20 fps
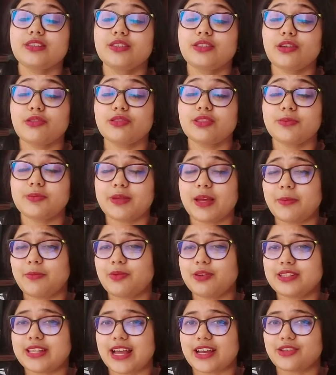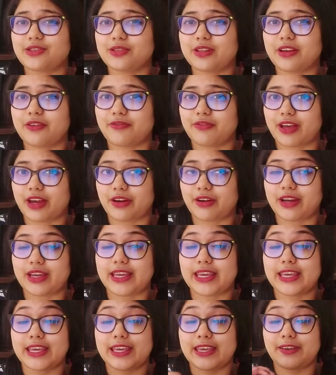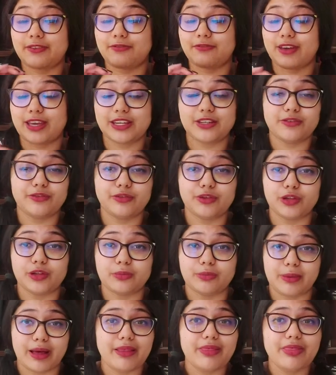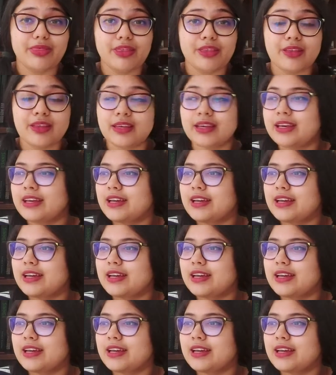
So September is actually a very eventful month